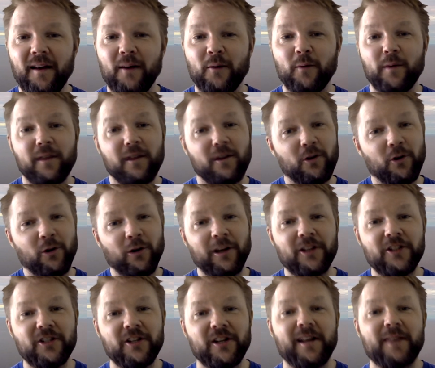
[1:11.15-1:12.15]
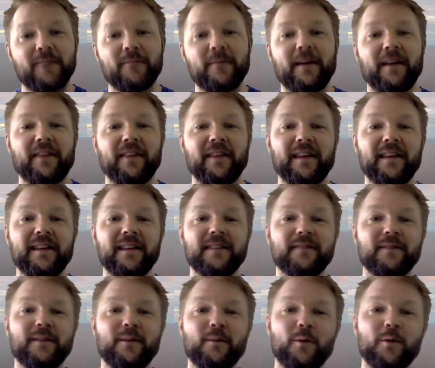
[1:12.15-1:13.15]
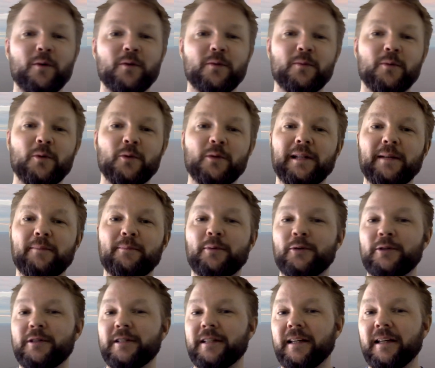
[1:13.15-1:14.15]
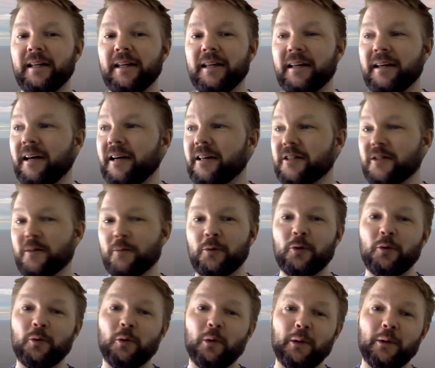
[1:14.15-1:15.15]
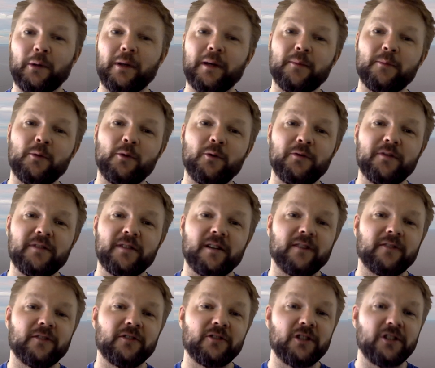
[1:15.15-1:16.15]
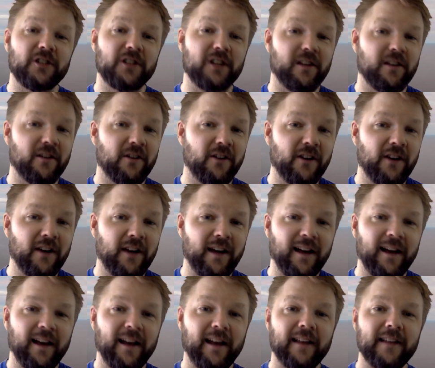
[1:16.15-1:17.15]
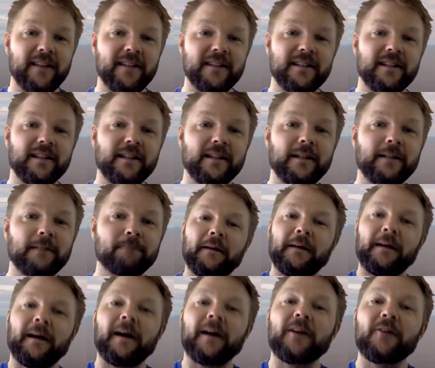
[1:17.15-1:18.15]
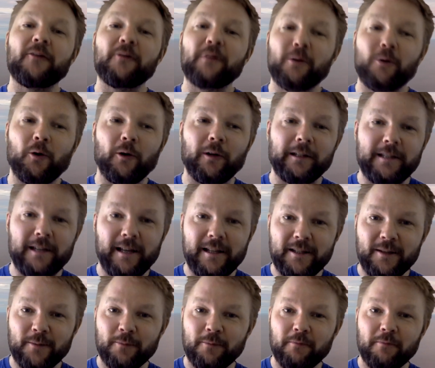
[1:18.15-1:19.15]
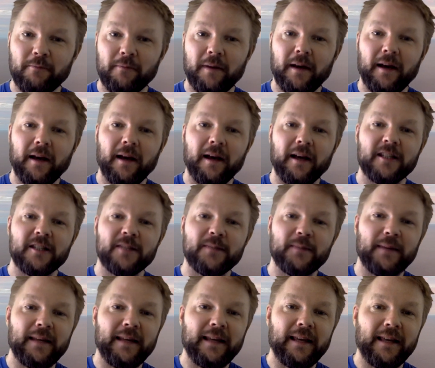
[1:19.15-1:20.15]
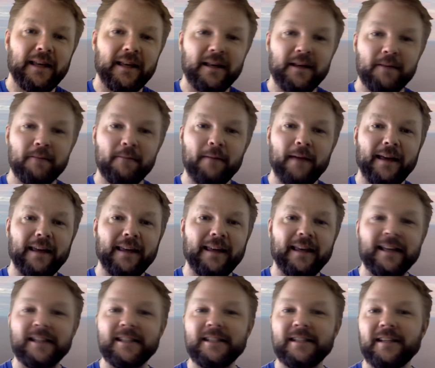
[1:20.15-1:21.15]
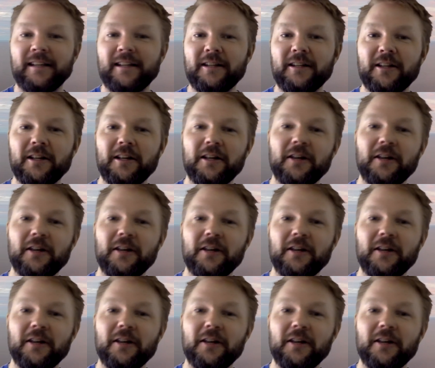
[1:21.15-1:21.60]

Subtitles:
With the knowledge I had back then, it was mostly putting some cool looking moves after each other, and I can recall it had some spinning back kicks and